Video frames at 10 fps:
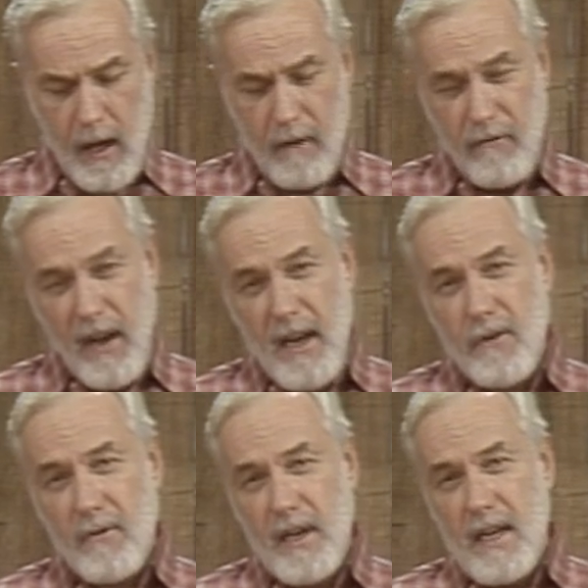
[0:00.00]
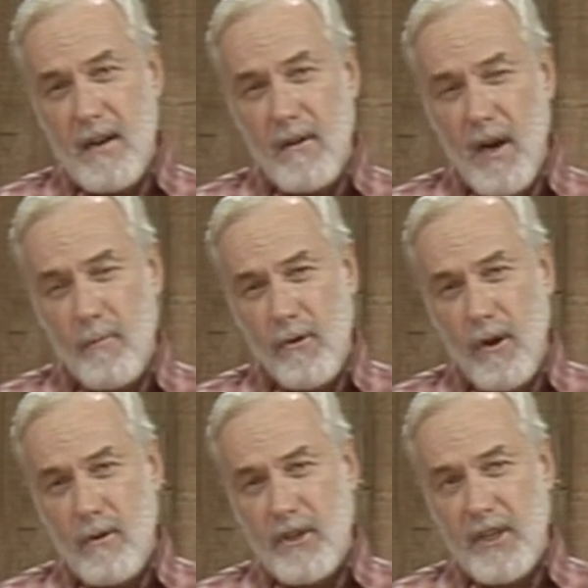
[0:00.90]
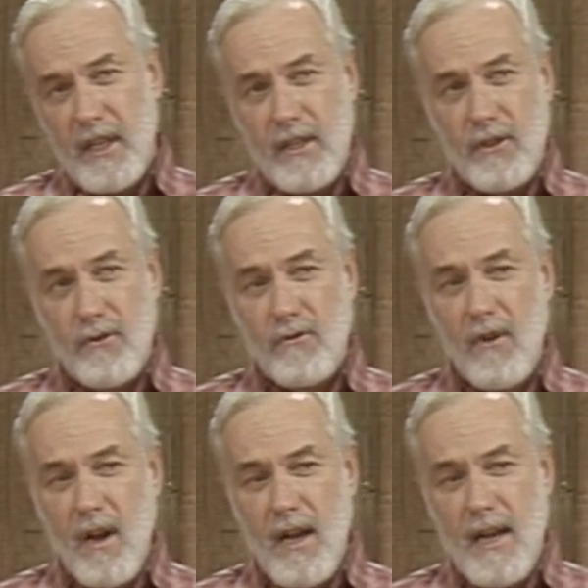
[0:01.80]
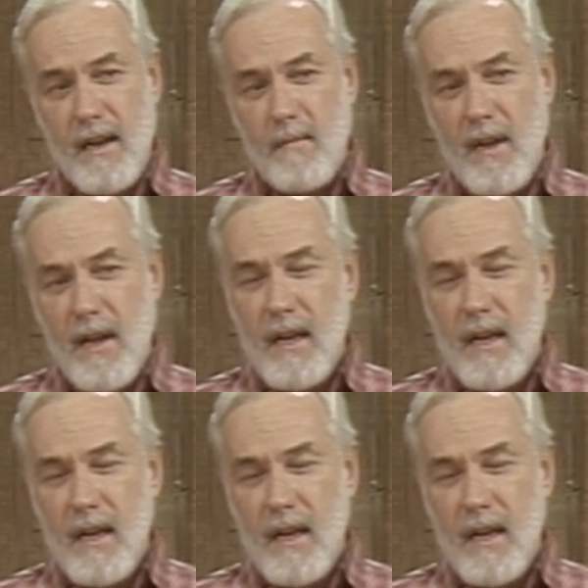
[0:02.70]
a factory approach is to try and